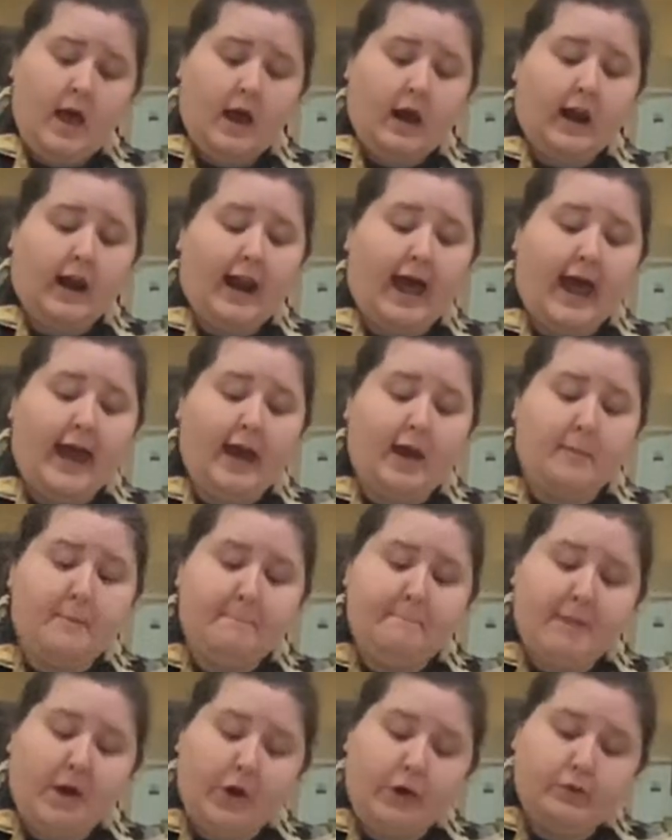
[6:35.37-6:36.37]
Like
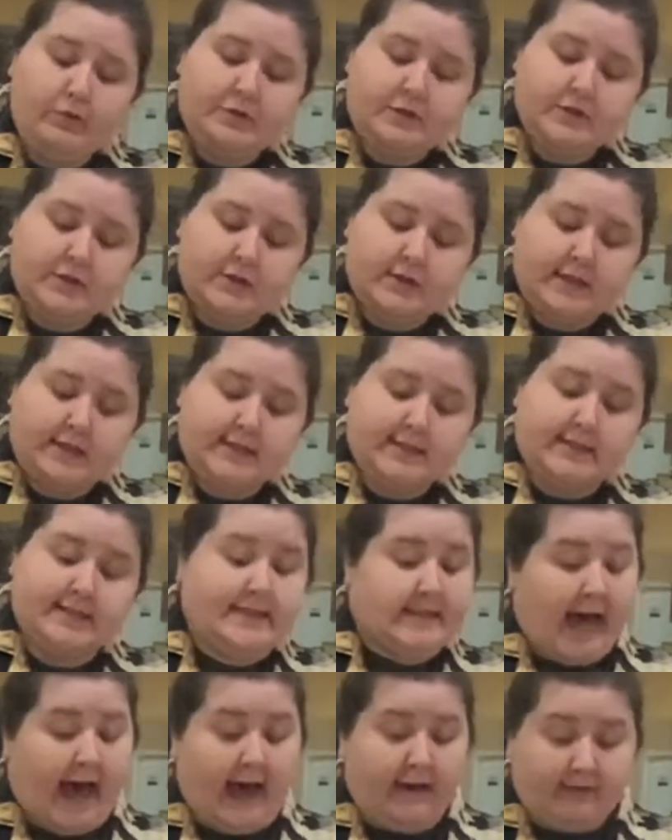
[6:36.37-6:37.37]
most
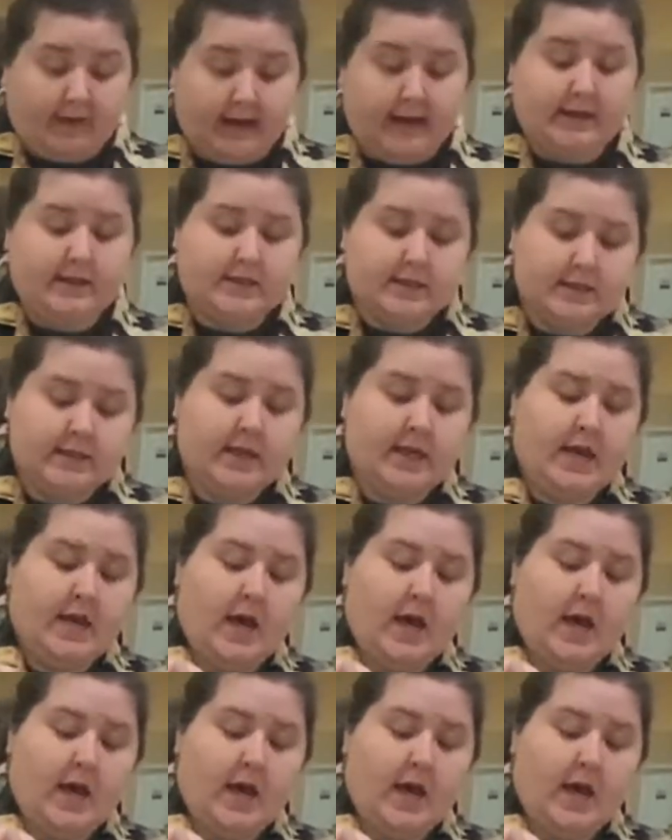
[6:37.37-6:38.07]
salads,